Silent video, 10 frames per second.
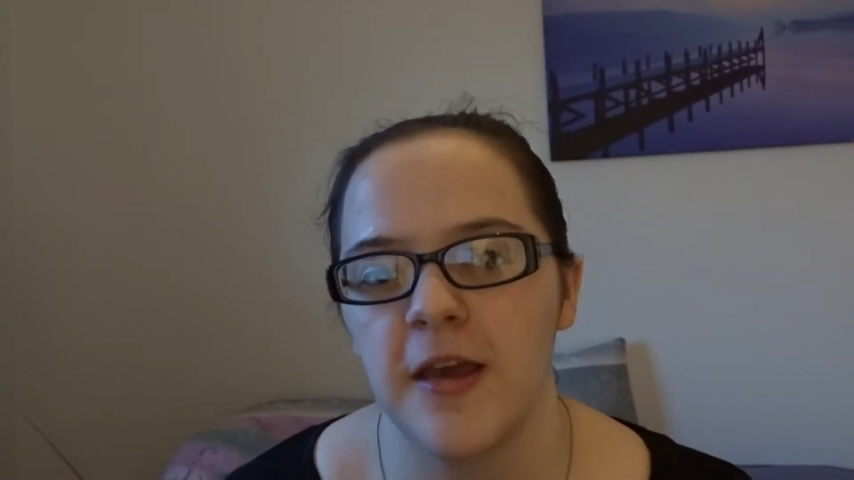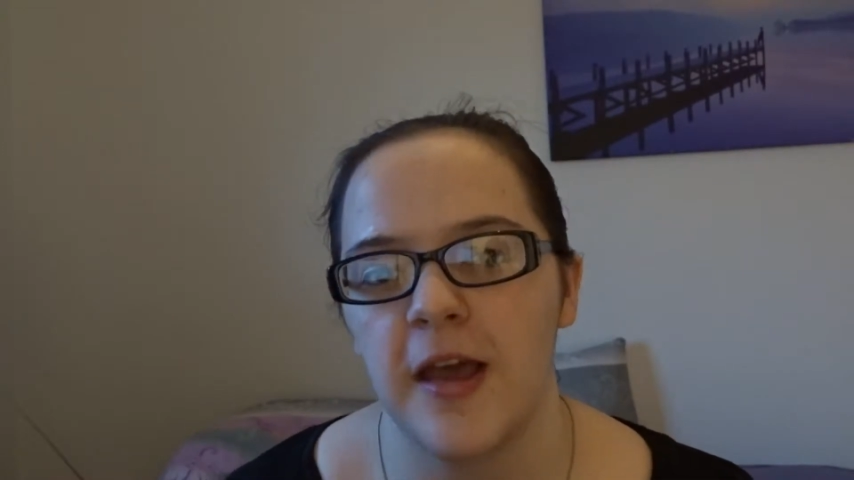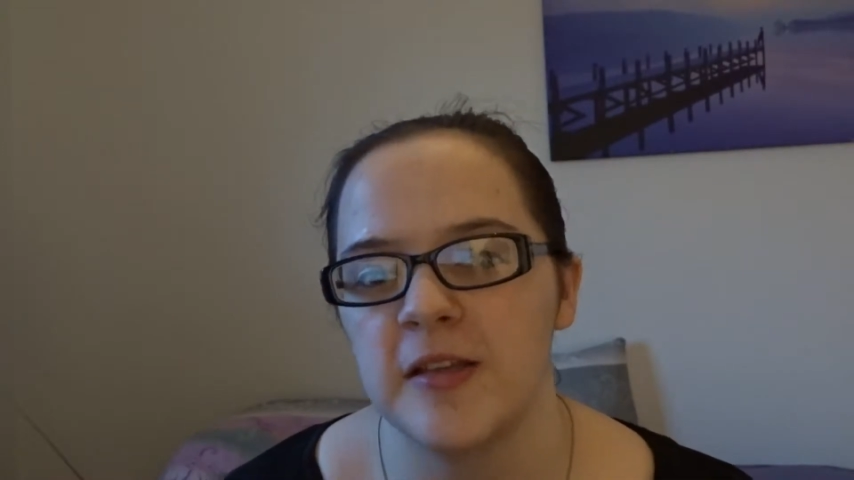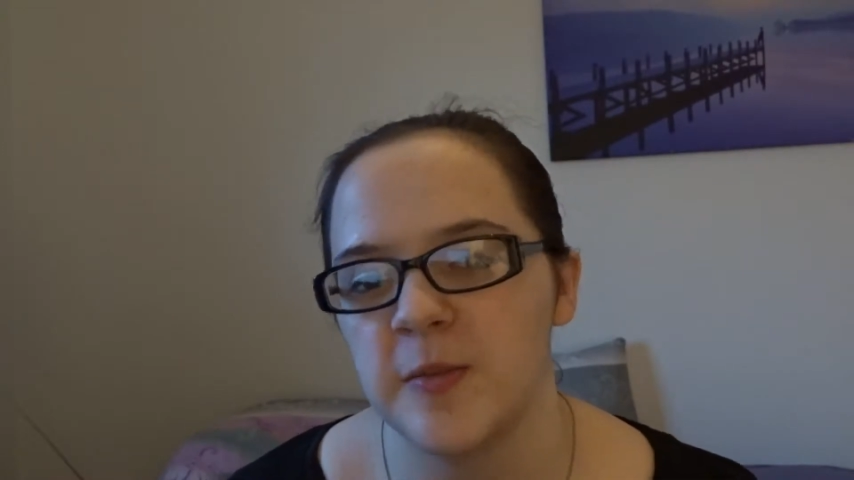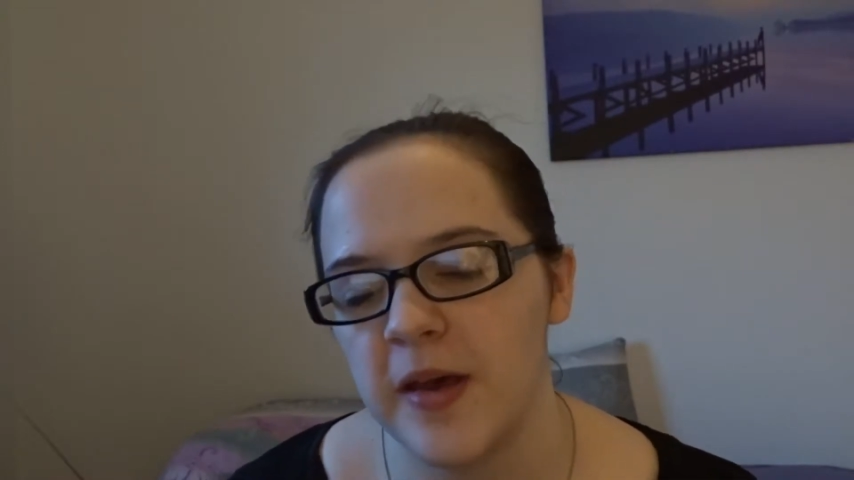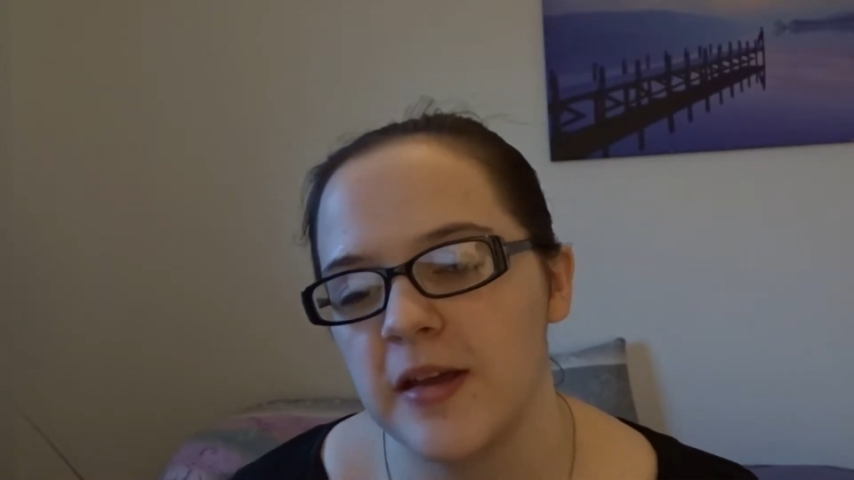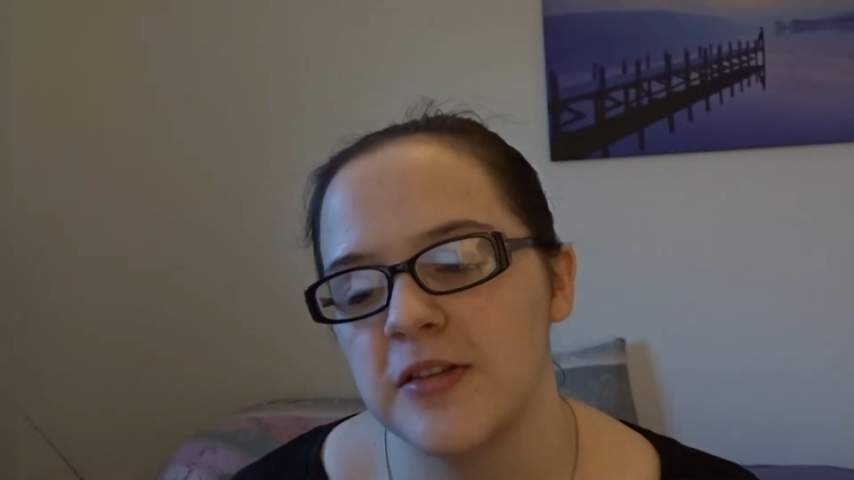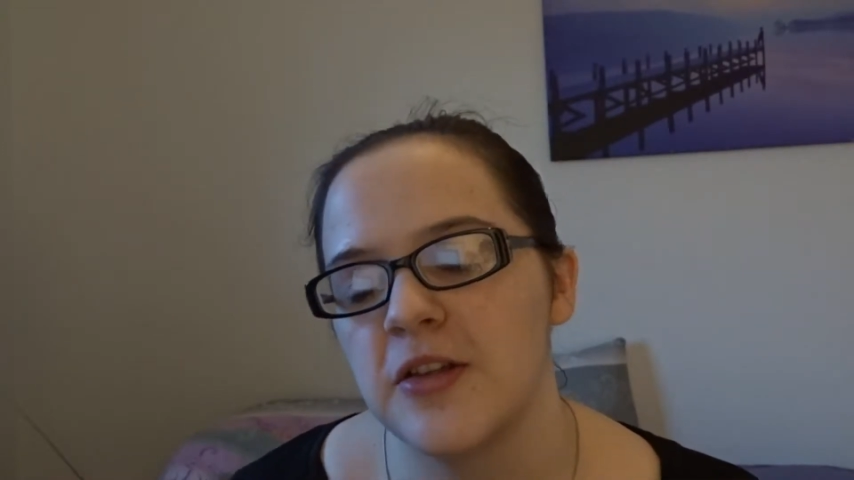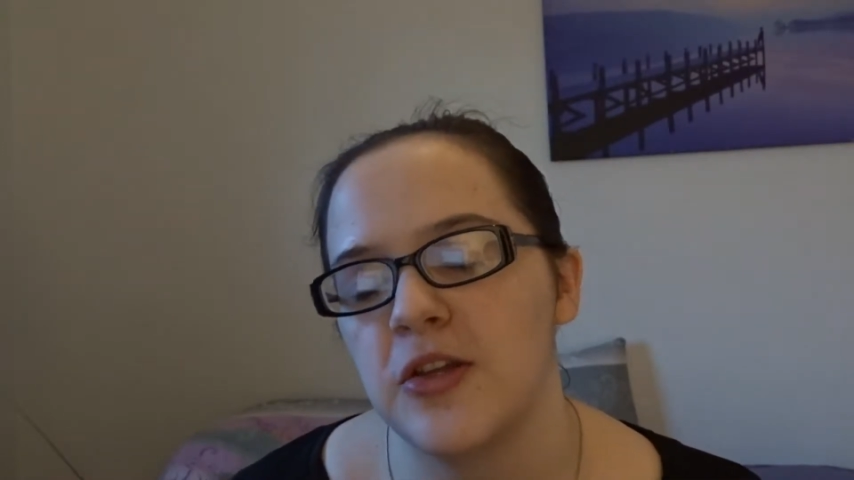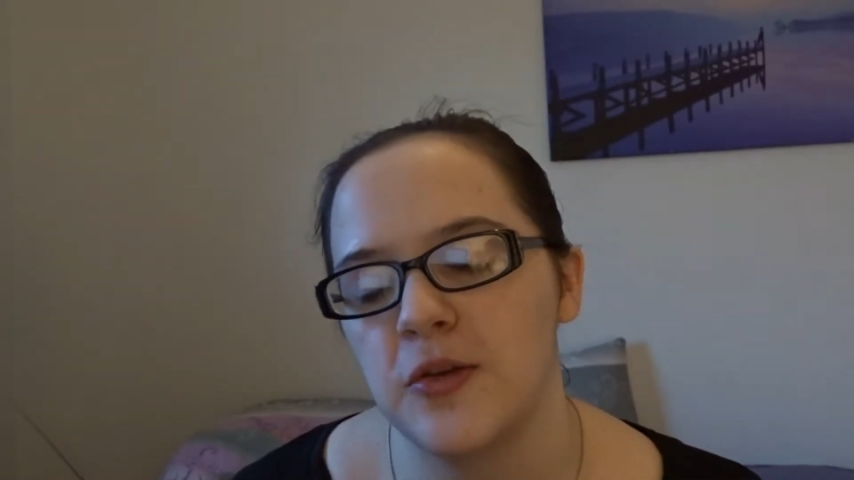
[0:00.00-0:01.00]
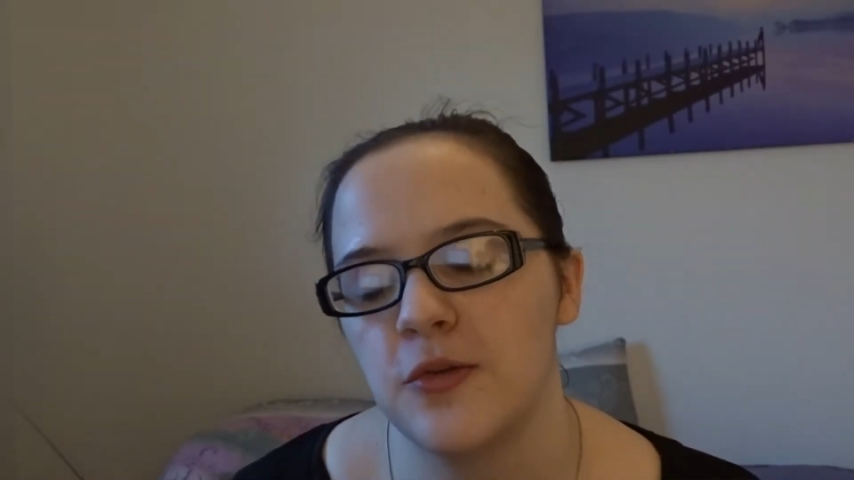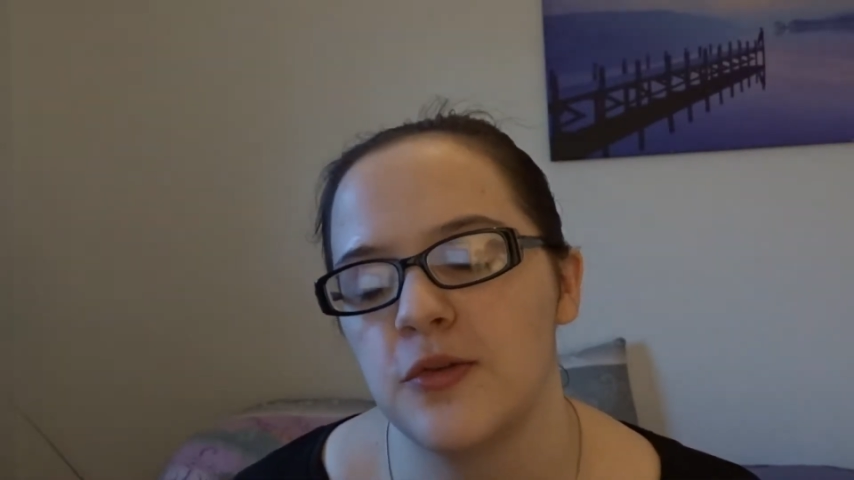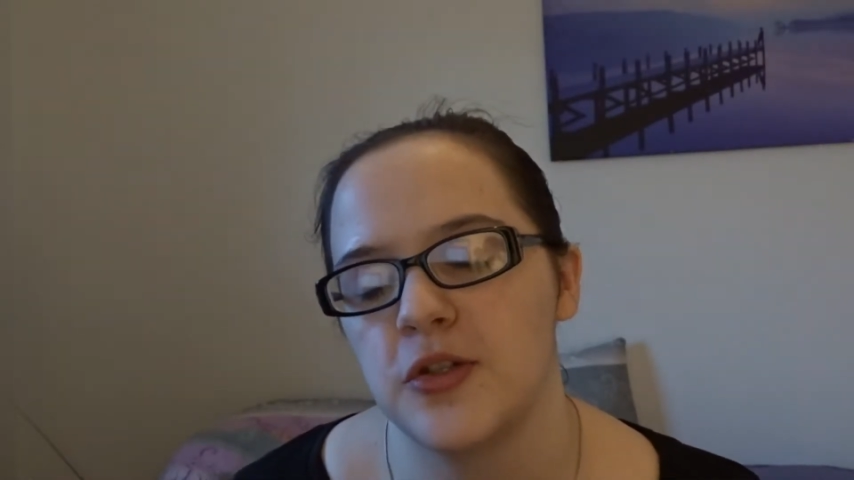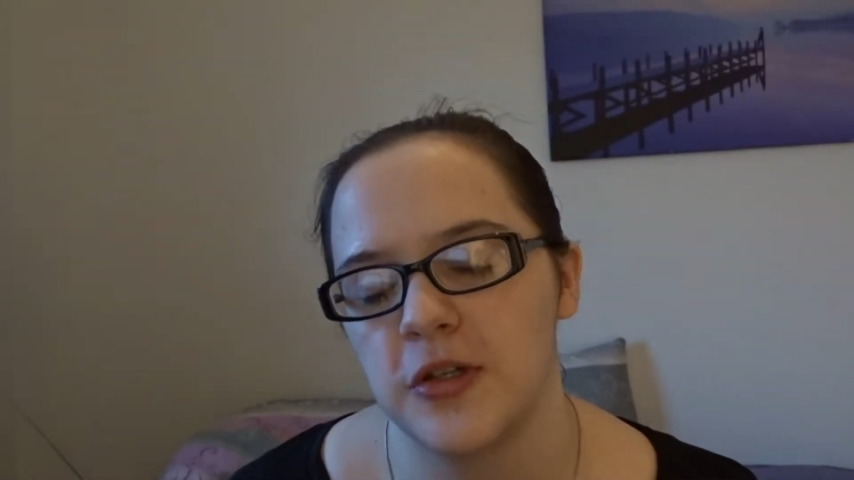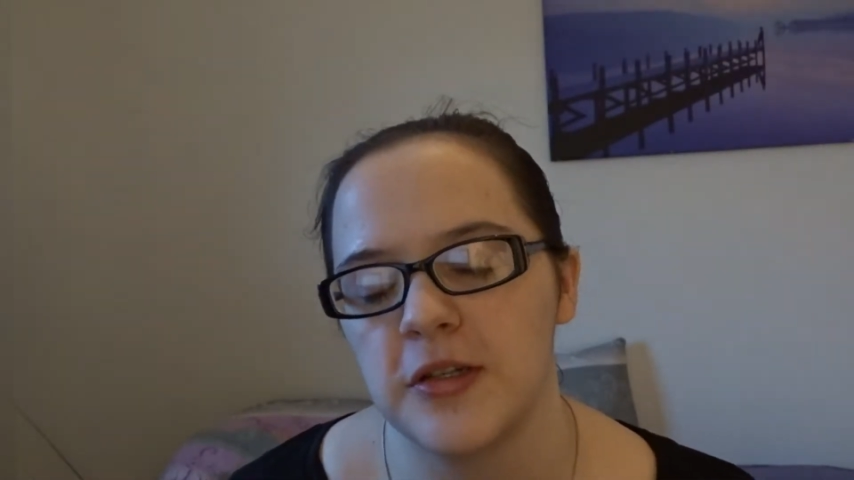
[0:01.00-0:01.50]
aspects that you
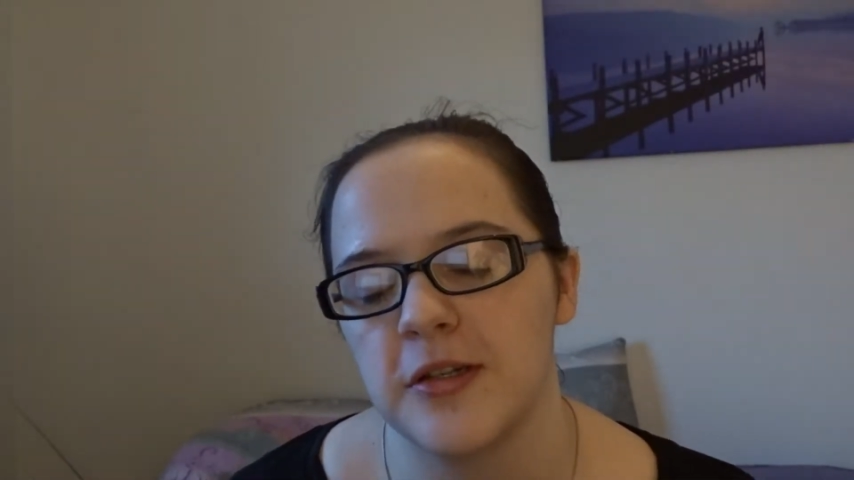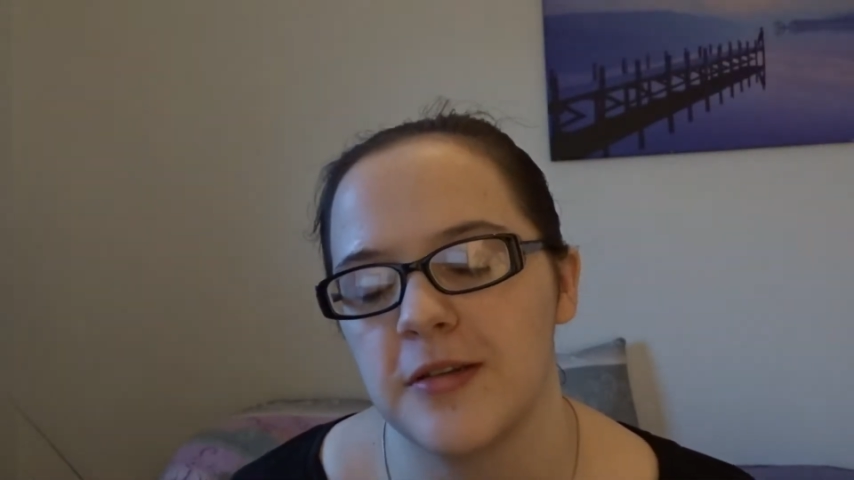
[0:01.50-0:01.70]
should